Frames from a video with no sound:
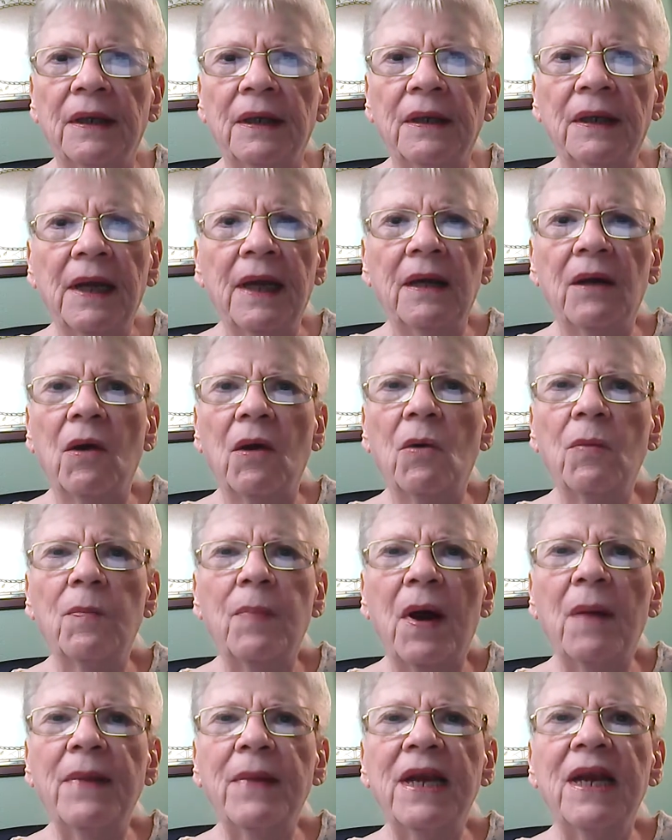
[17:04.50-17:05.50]
let alone
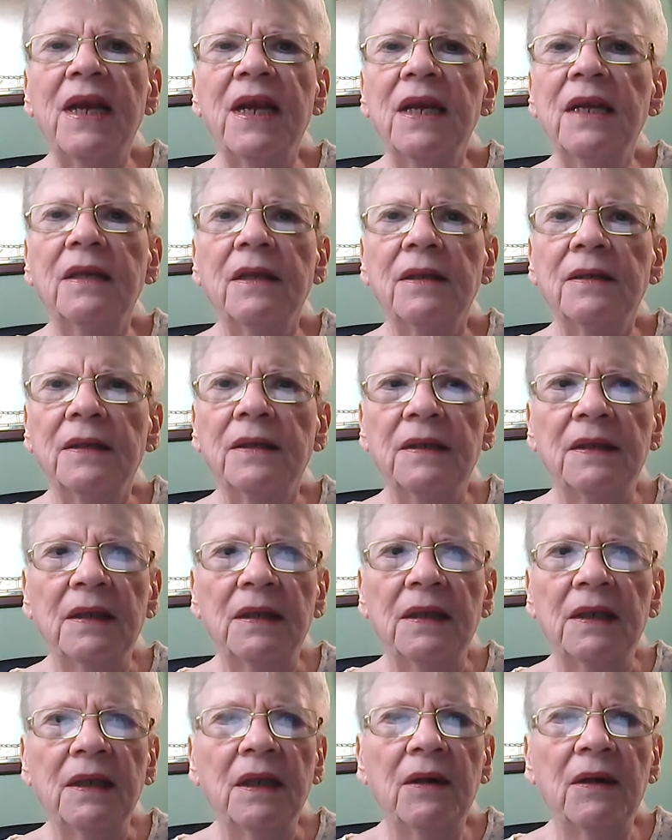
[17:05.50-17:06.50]
probably heat,
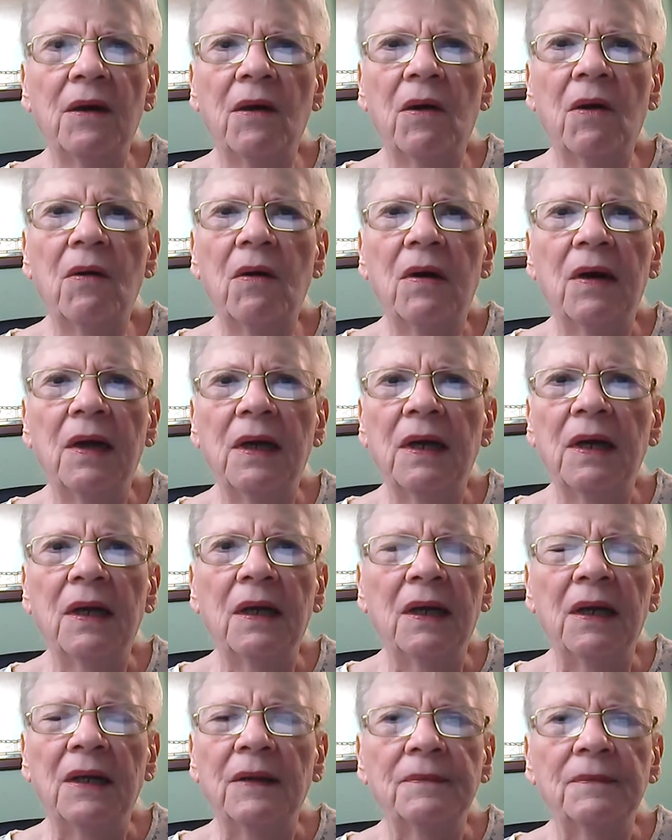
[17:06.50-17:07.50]
you know.
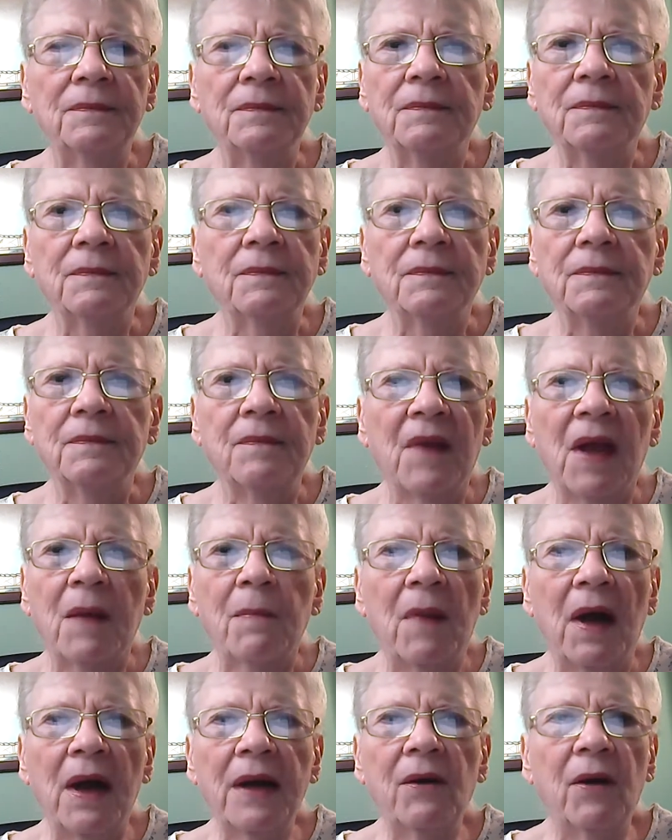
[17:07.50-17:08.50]

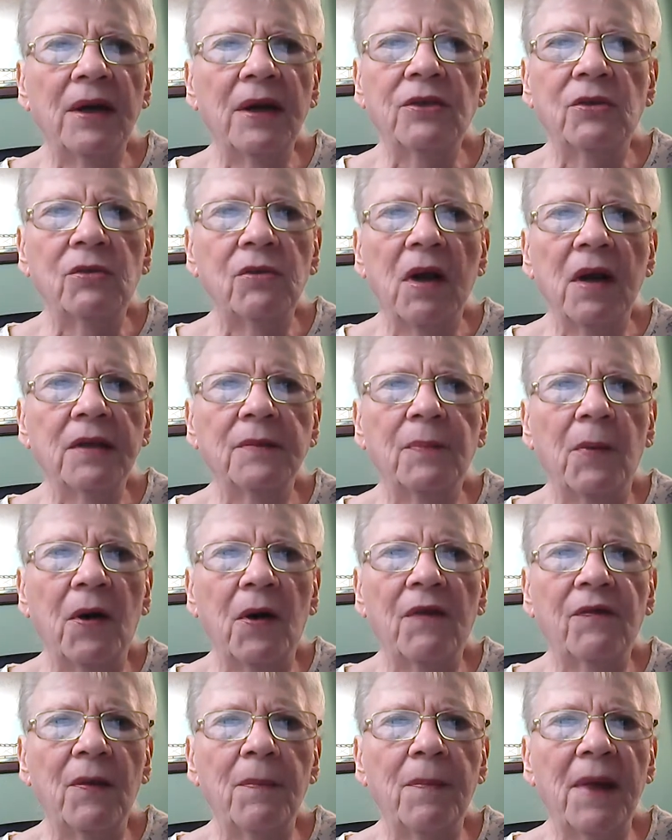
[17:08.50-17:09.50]
Migrants
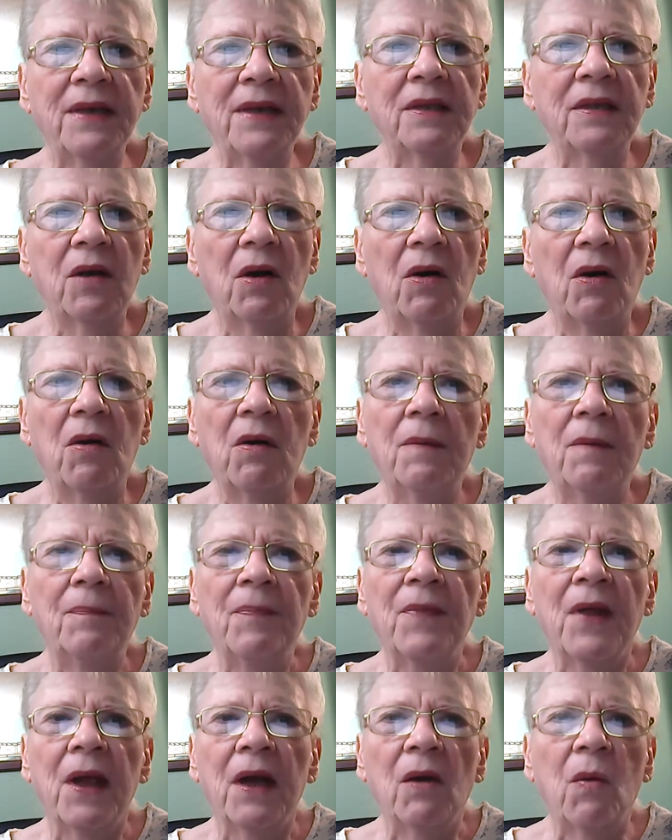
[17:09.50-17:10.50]
transported from Mexico,
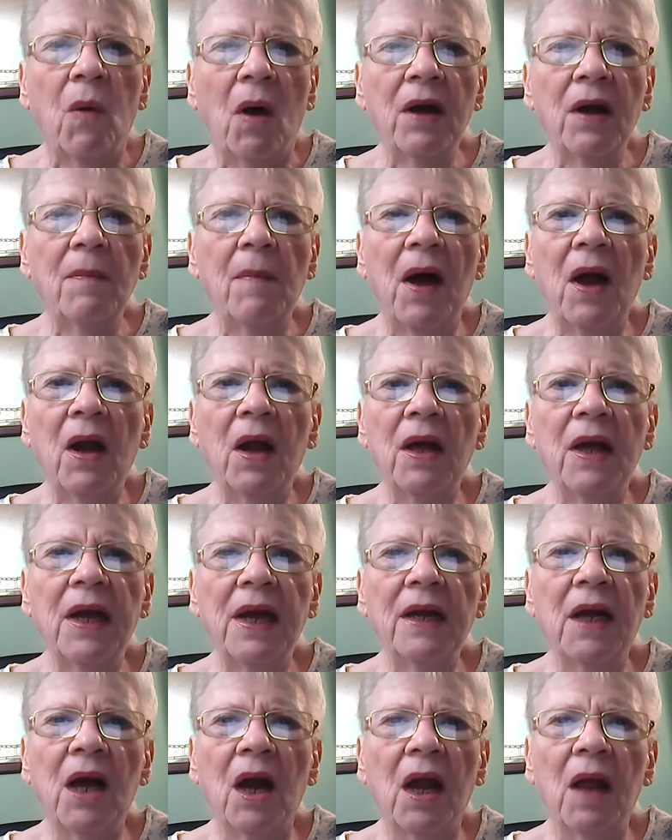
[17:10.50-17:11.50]
Guatemala,
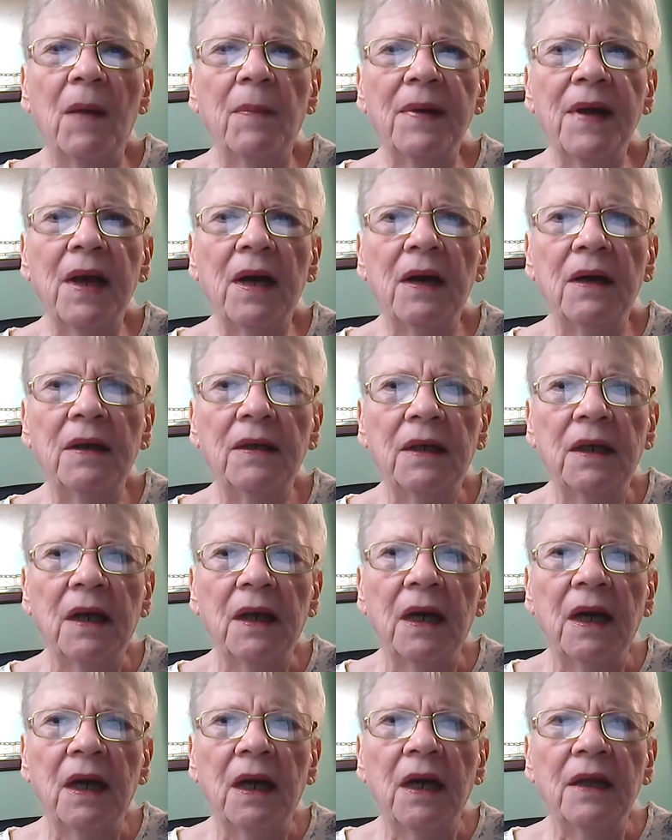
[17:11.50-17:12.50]
and Colombia.
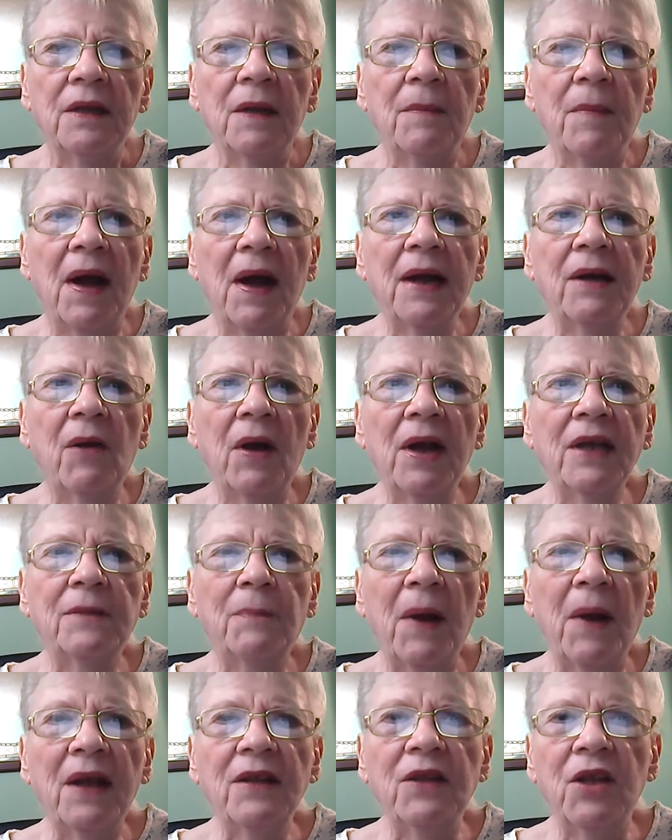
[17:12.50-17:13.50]
The migrants
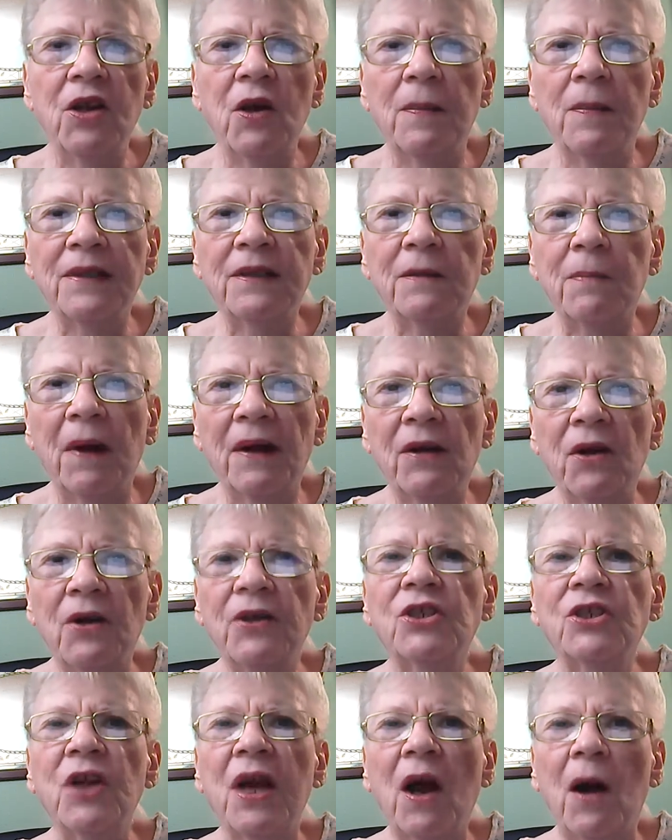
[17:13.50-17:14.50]
paid the human
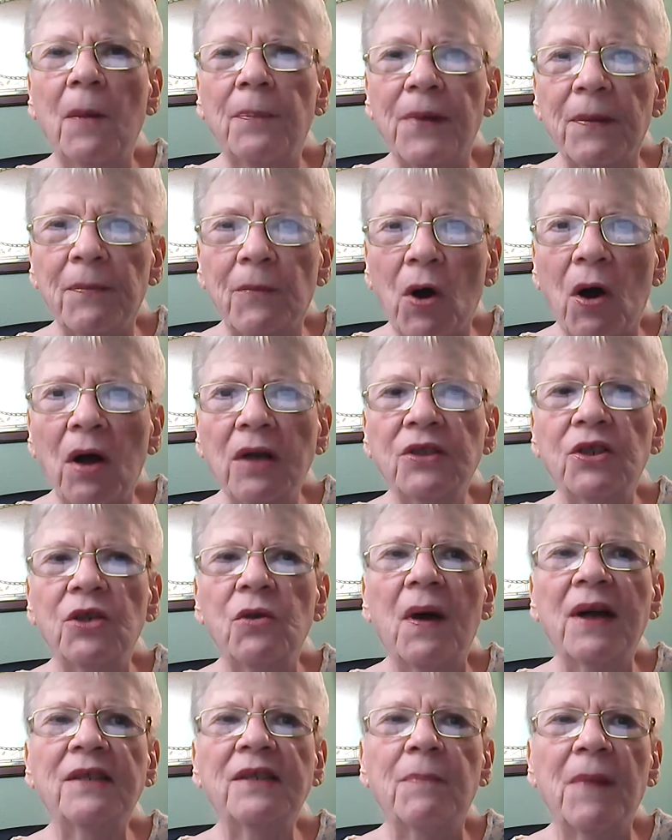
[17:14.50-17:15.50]
smugglers to help them cross the
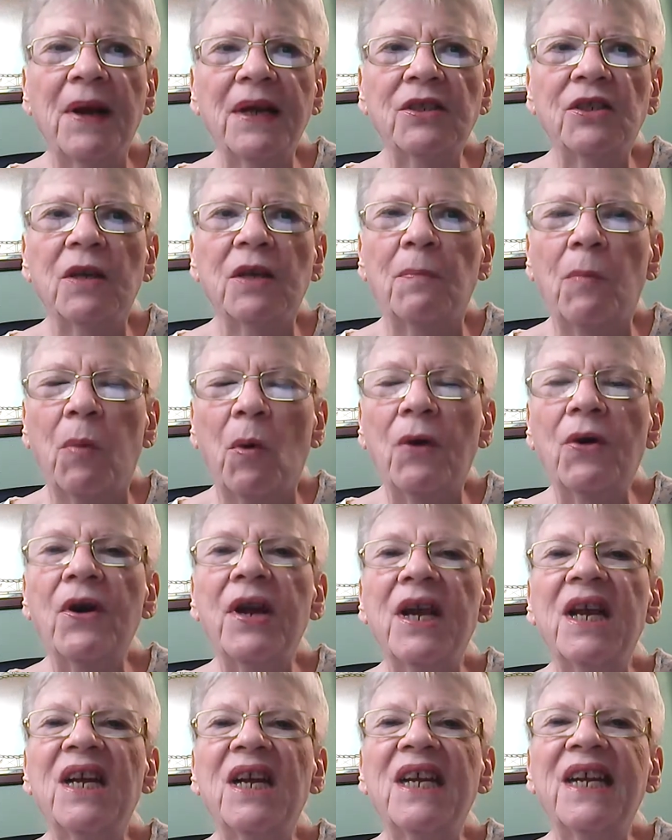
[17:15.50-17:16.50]
U.S.-Mexican border
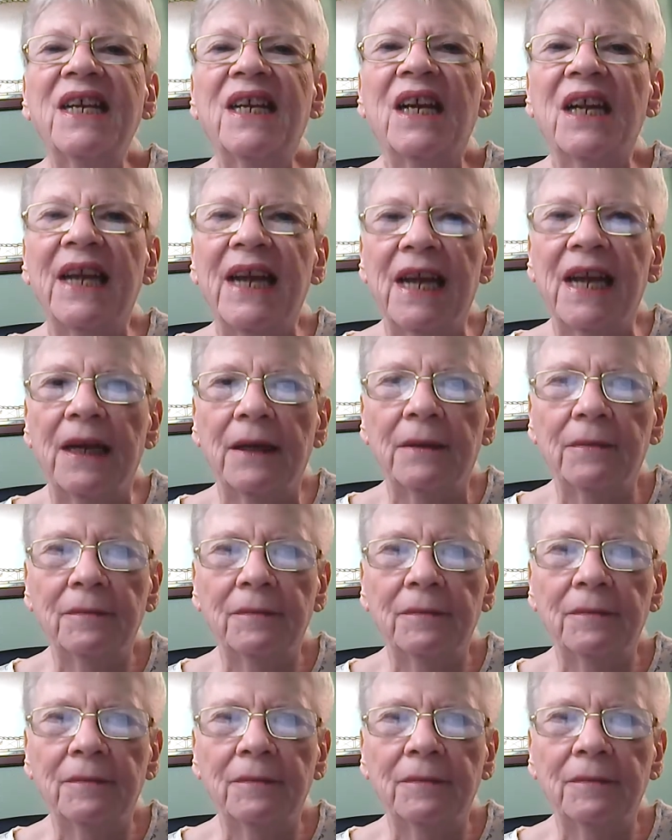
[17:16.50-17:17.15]
illegally.